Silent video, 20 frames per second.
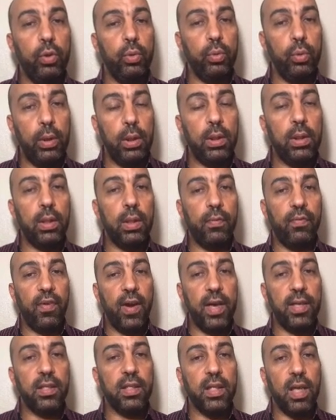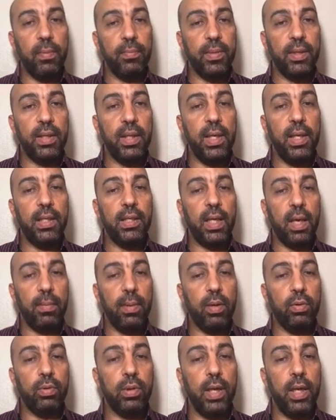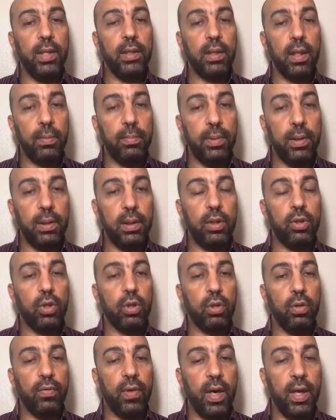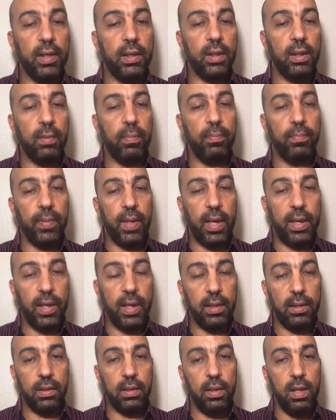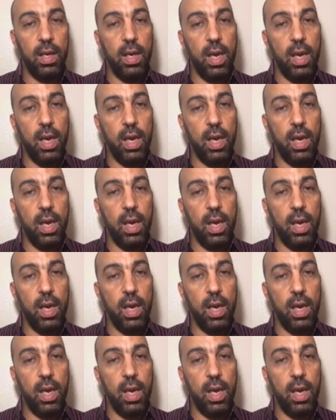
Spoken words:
you will find some details about the interpretation of item analysis.